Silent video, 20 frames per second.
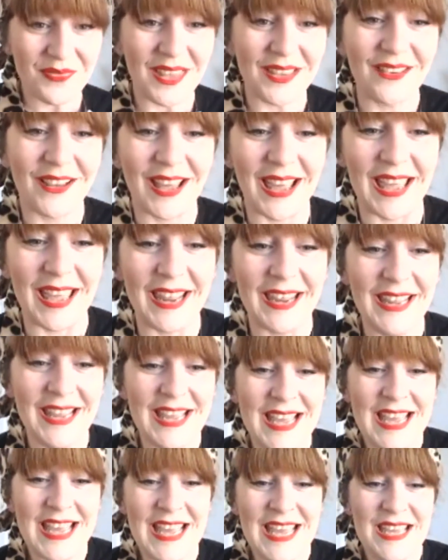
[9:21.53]
Okay.
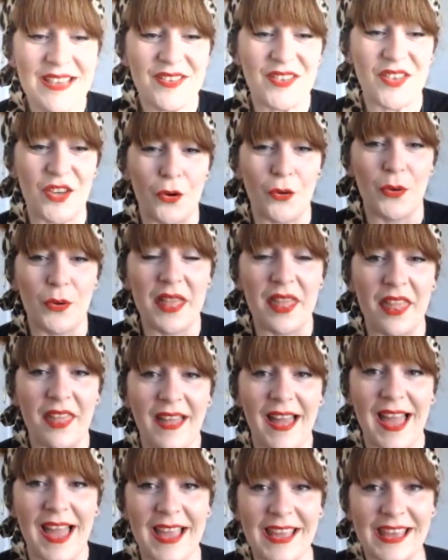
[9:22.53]
So
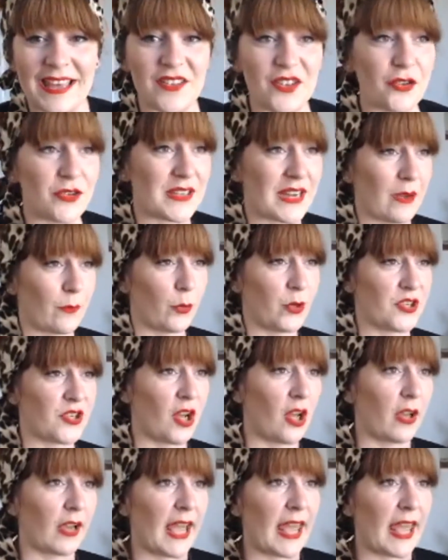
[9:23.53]
that is your downward dog.